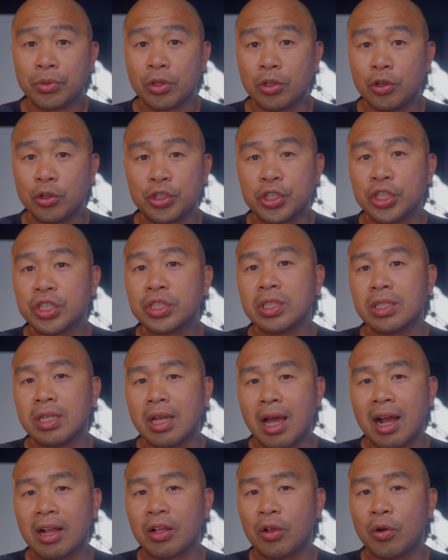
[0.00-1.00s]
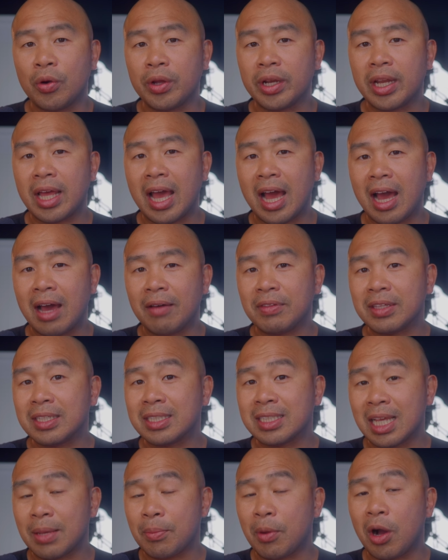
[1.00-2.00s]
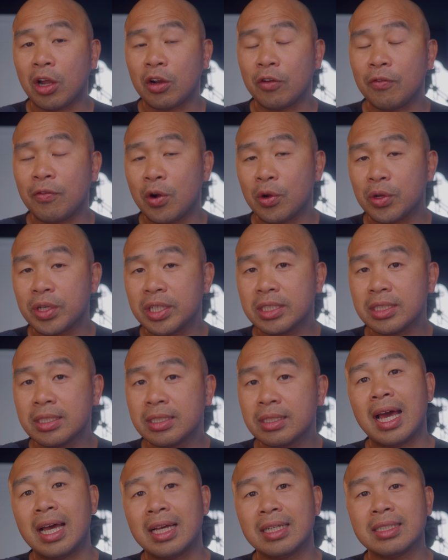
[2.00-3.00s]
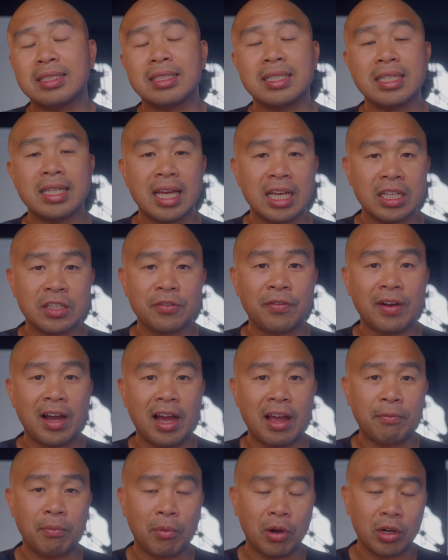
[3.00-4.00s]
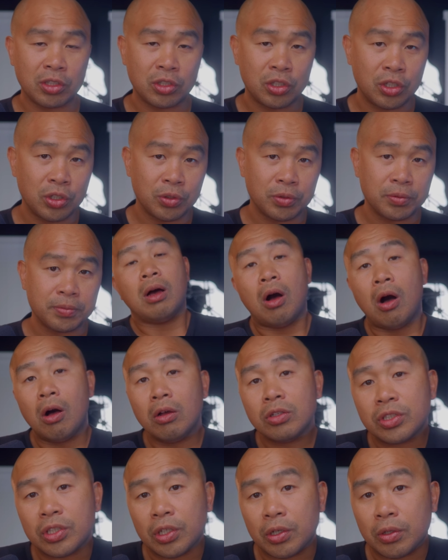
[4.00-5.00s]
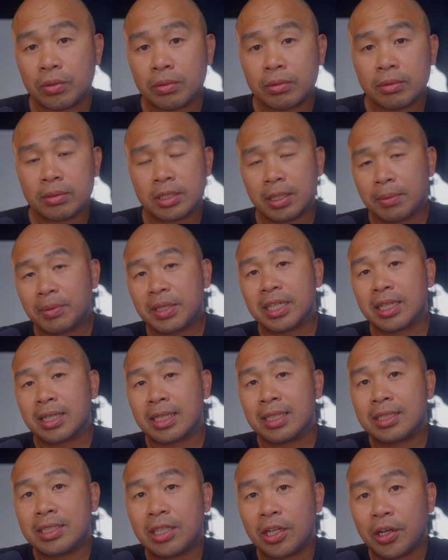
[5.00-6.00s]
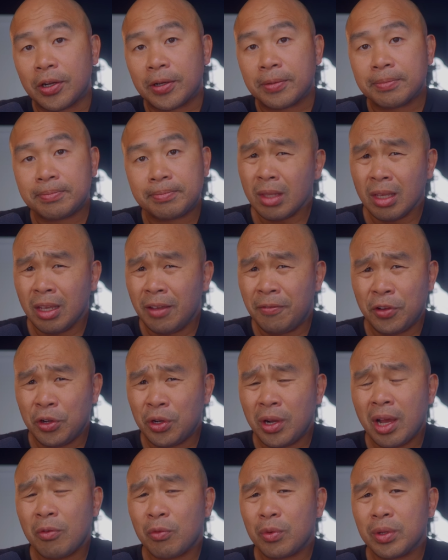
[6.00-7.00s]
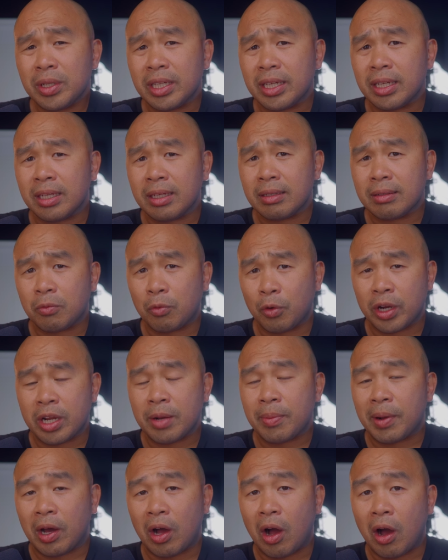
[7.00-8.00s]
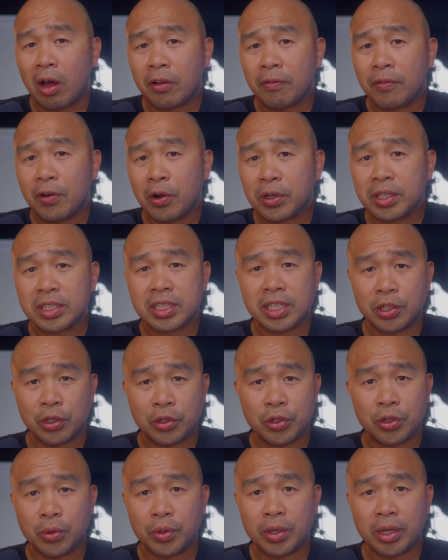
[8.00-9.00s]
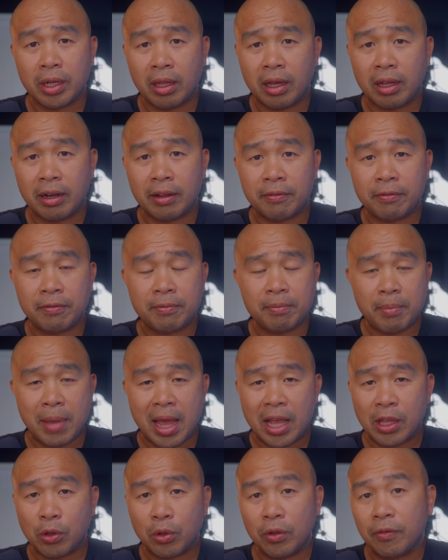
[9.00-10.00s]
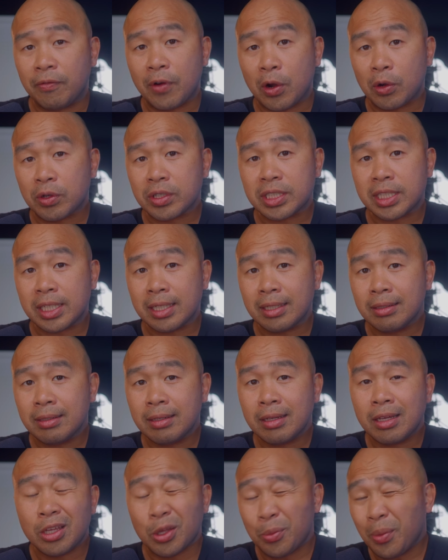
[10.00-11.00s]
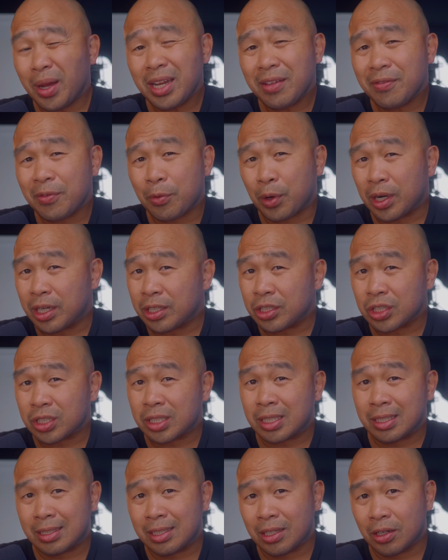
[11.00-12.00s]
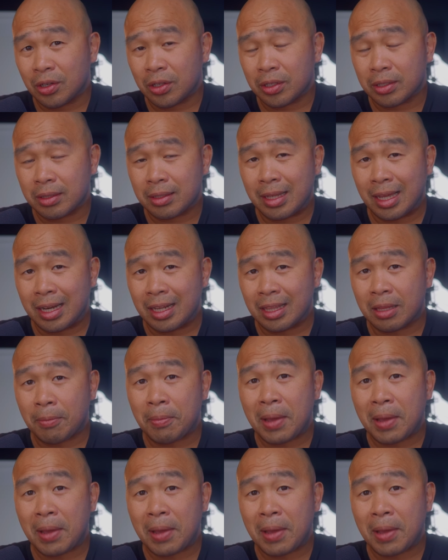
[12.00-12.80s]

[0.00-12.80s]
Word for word: You're just not going to have the same autofocus as the S five Mark two. Also, something to consider. If you're not really worried about autofocus and you're doing a lot of manual focusing, you might even want to just consider getting the